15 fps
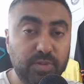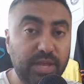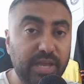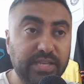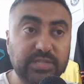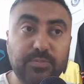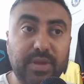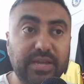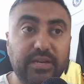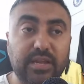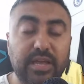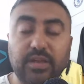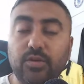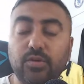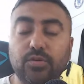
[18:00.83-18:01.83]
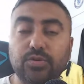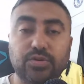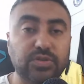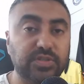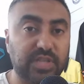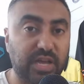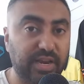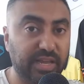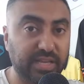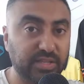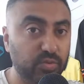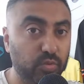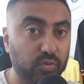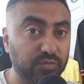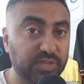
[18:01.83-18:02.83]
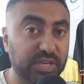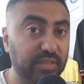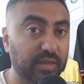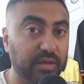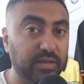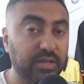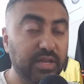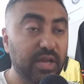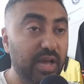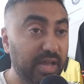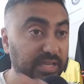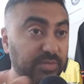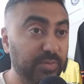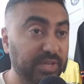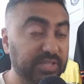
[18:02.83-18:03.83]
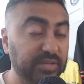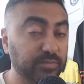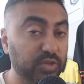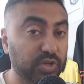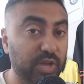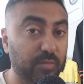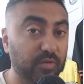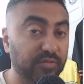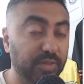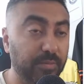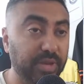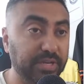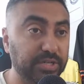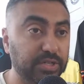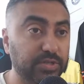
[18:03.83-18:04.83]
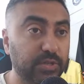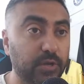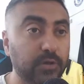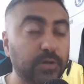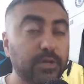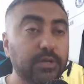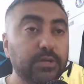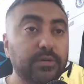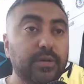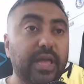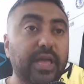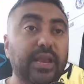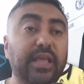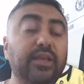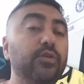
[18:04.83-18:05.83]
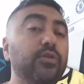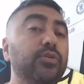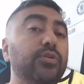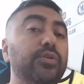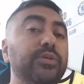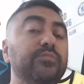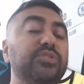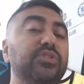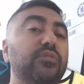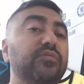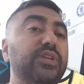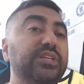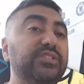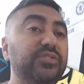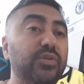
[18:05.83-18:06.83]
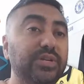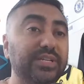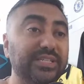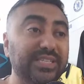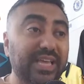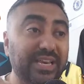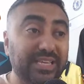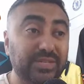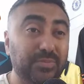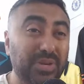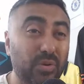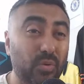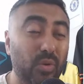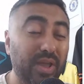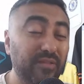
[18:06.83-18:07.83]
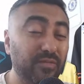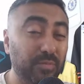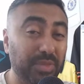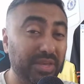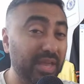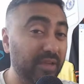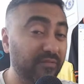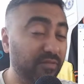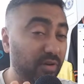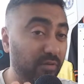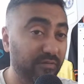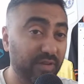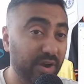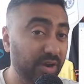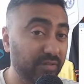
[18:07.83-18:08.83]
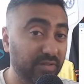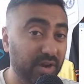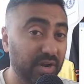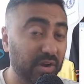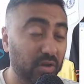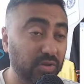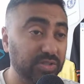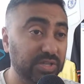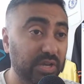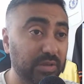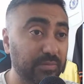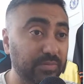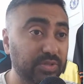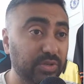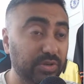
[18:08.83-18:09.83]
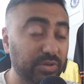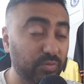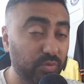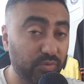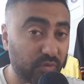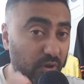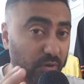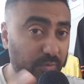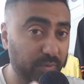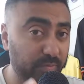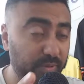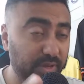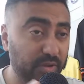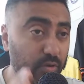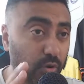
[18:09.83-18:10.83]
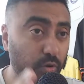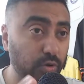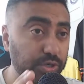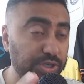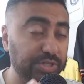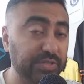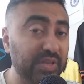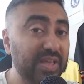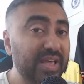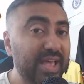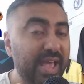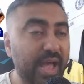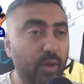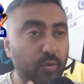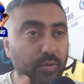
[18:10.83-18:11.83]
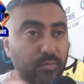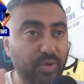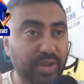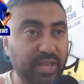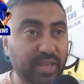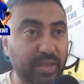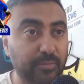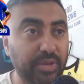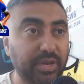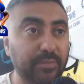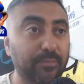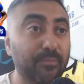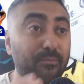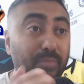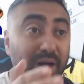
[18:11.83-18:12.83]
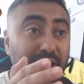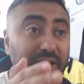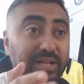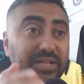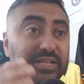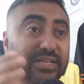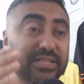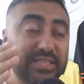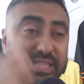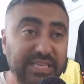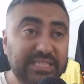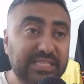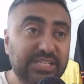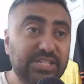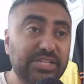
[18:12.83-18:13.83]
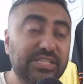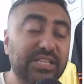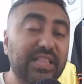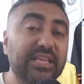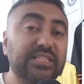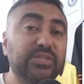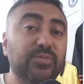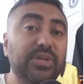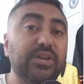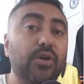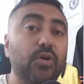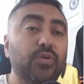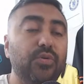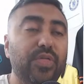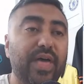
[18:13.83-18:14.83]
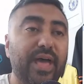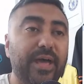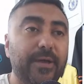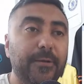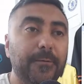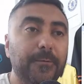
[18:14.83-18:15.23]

expect Nkunku to start against Wolves either. I expect him to come off the bench. So, and Nkunku himself needs to understand he's been away from the game for a very, very long time. So we've got to be a bit cautious how we're bringing him in. But this just lets me know that